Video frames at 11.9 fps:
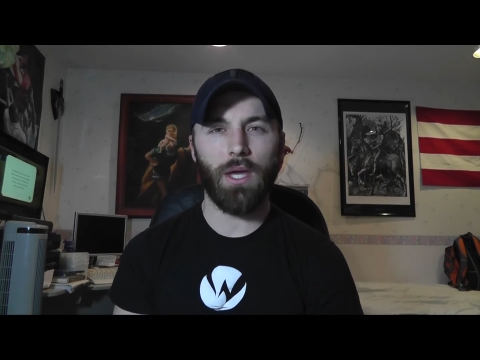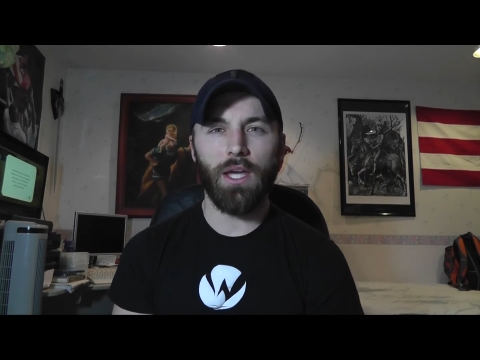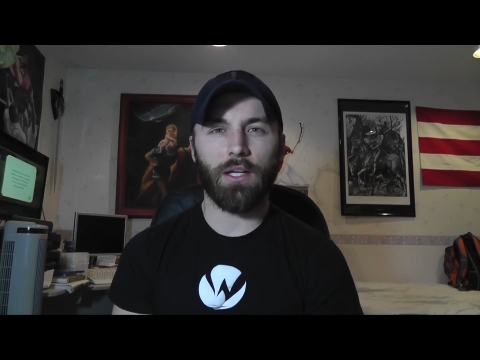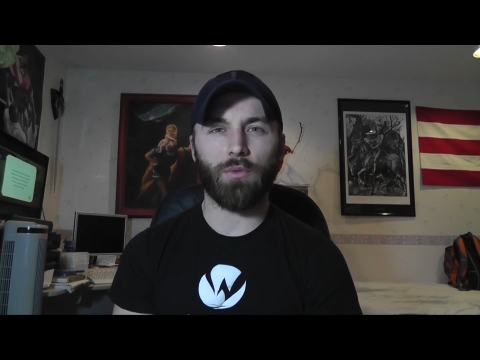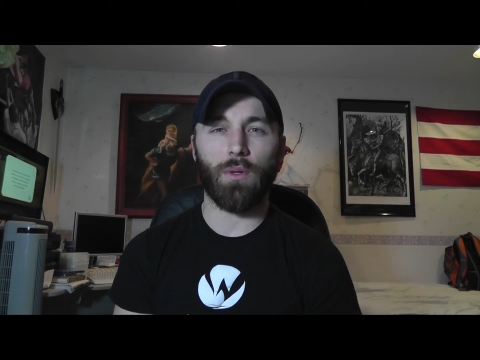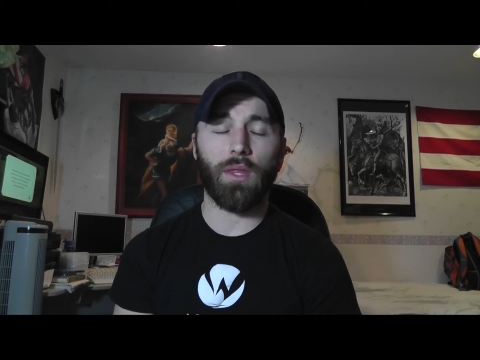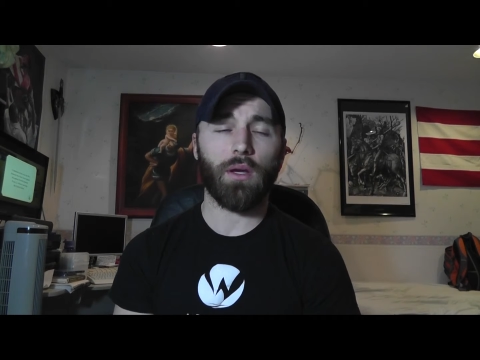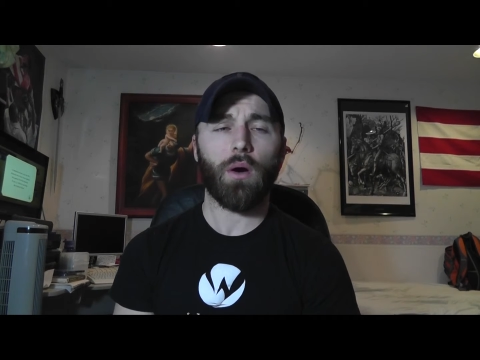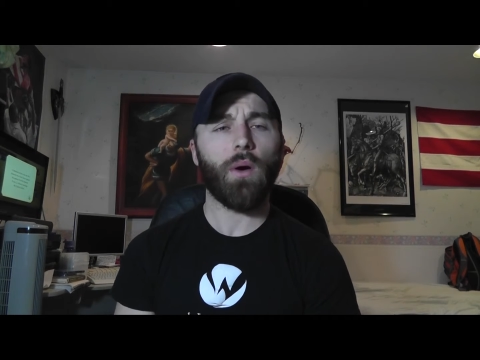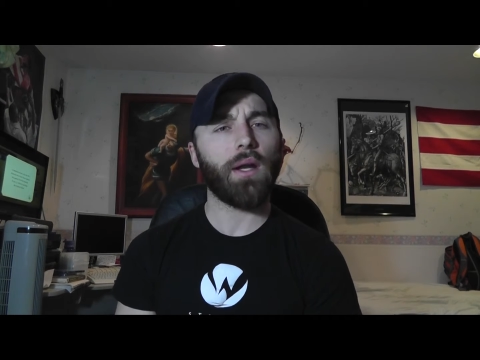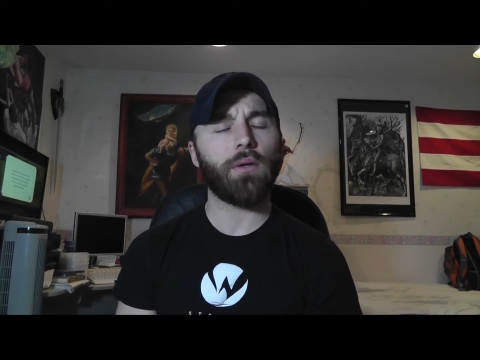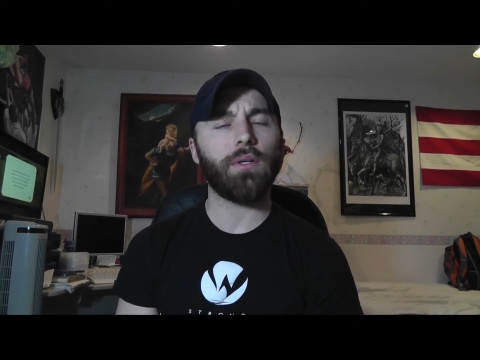Because we think,
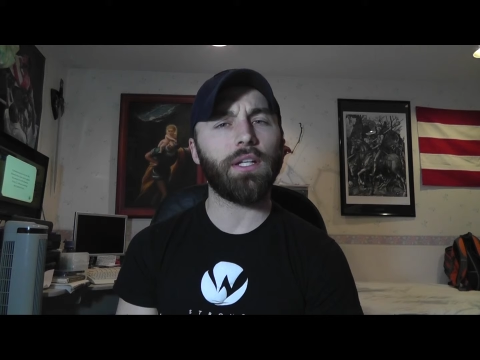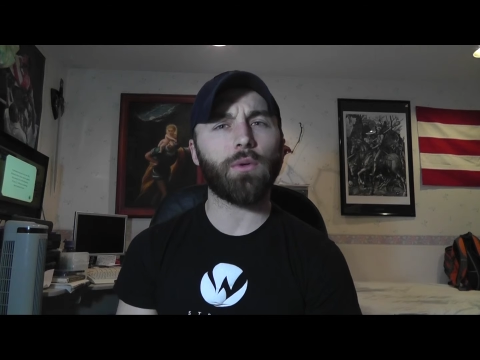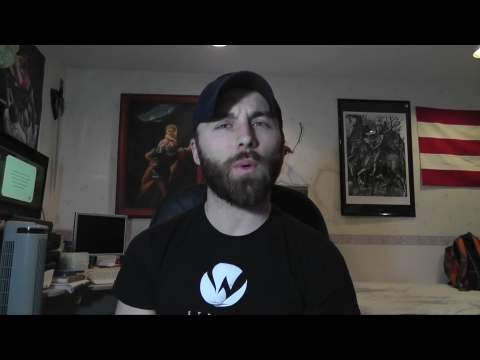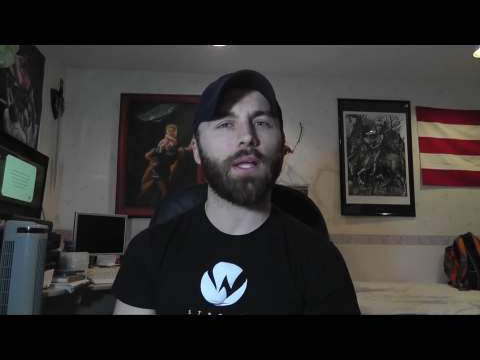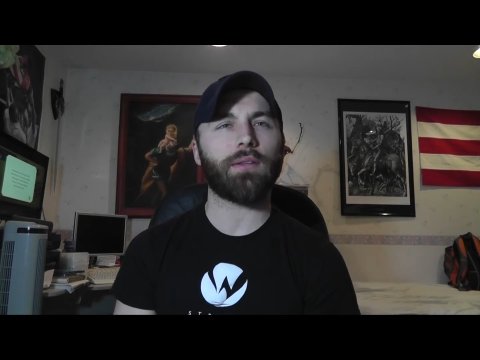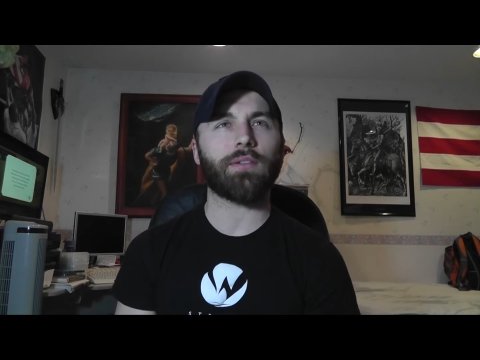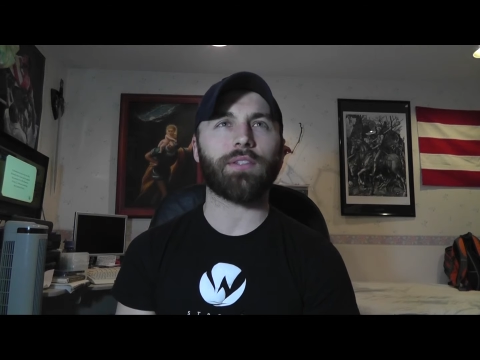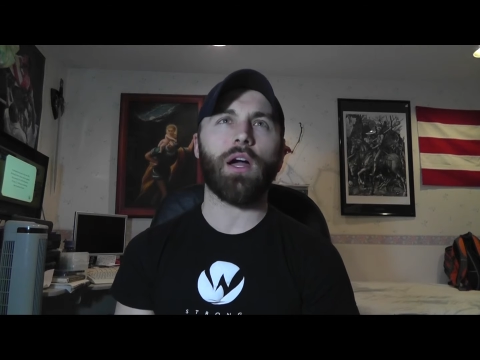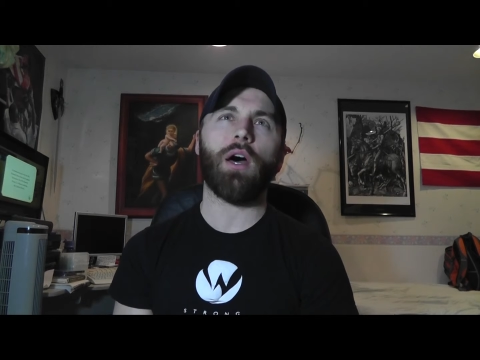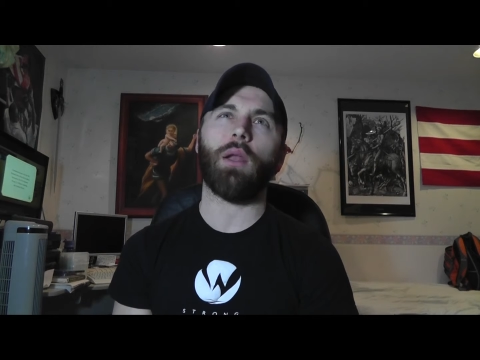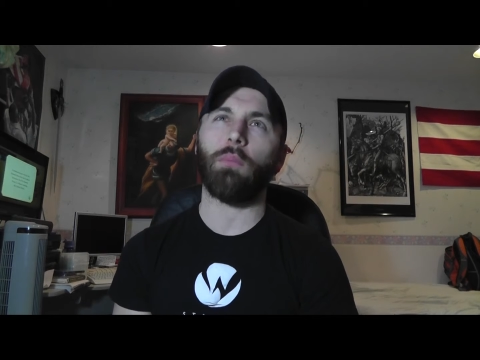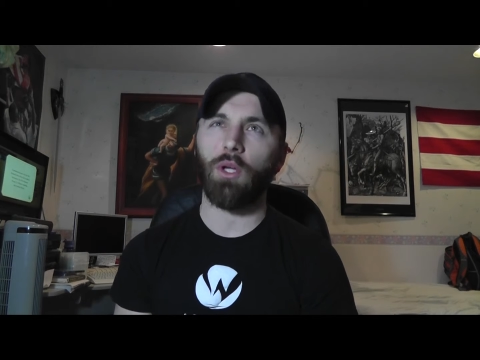oh, I don't need to write this
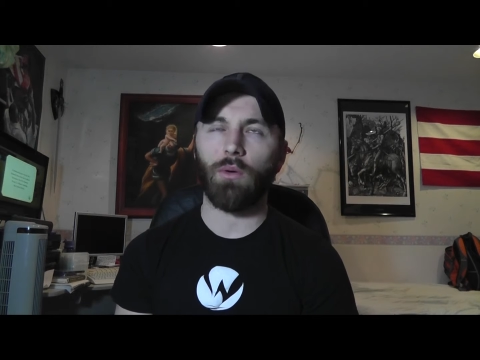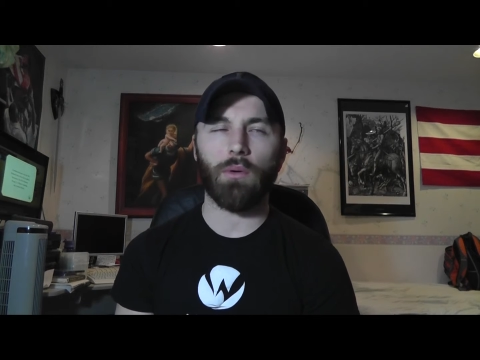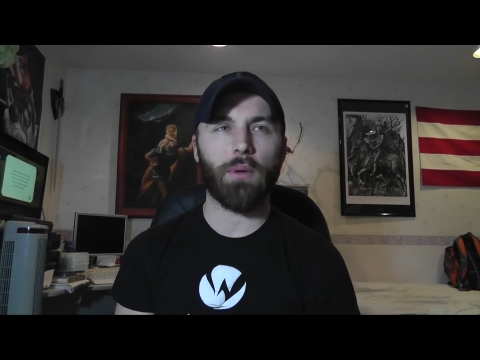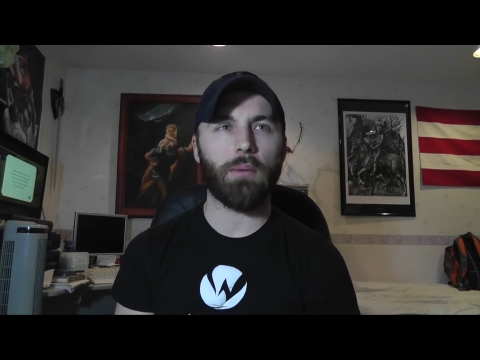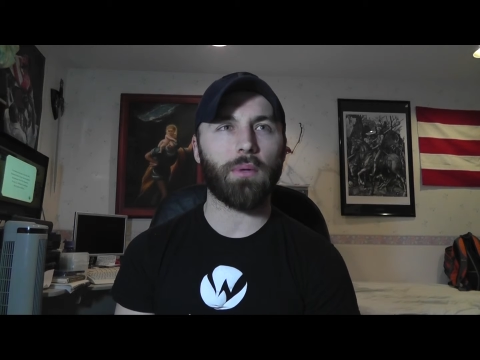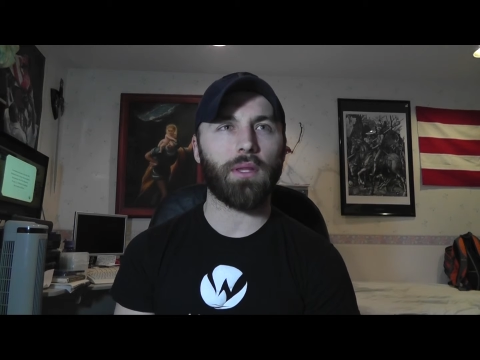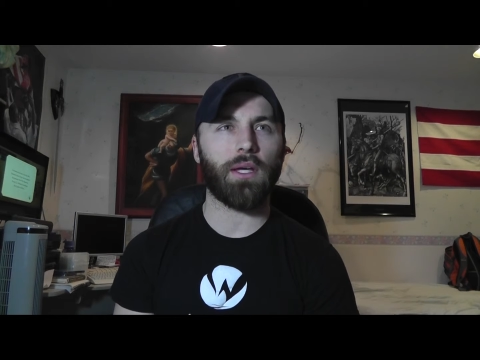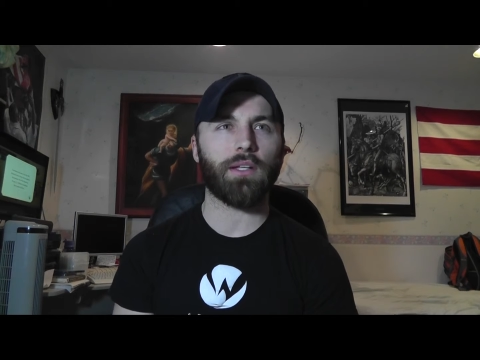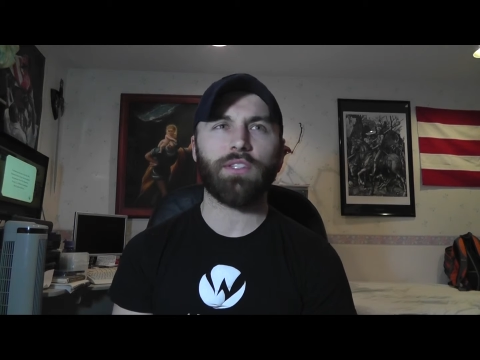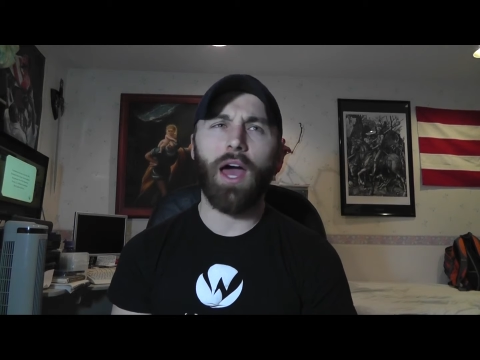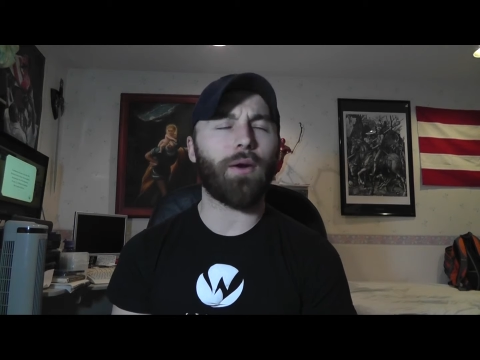down. I'm going to remember this.